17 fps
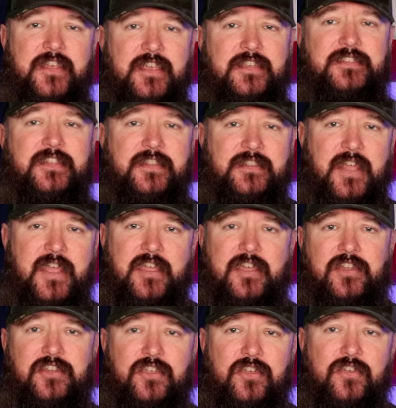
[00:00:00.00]
things that they
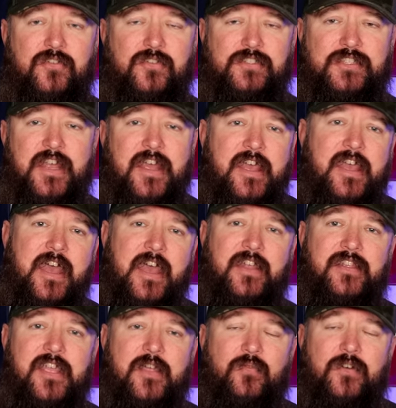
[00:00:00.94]
can use.
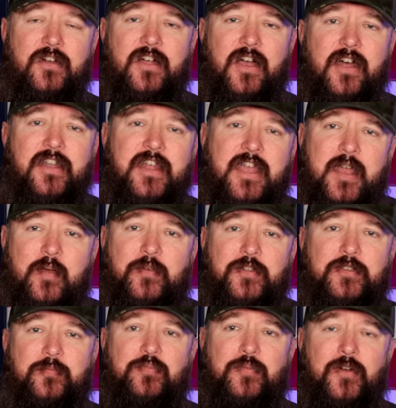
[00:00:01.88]
And they were
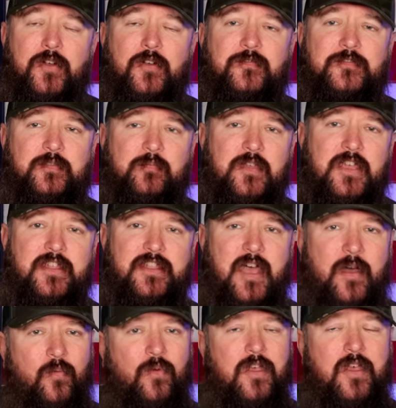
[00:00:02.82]
unable to prove to me
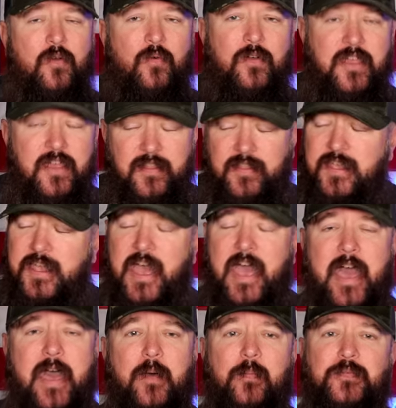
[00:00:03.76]
that in the
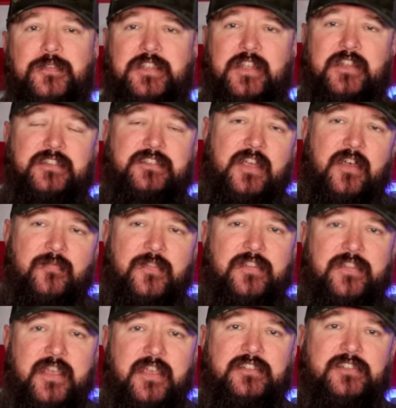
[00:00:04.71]
absence of
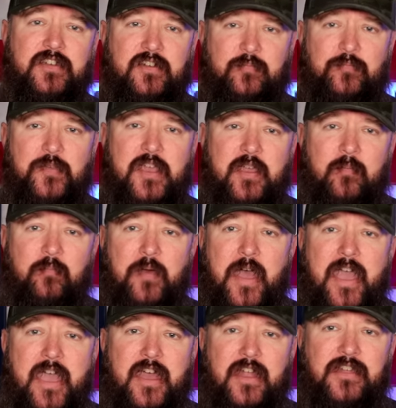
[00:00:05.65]
the things that are being
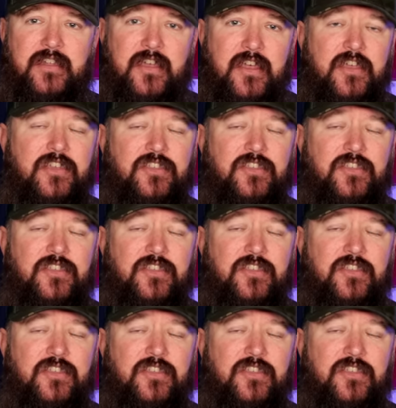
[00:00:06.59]
banned,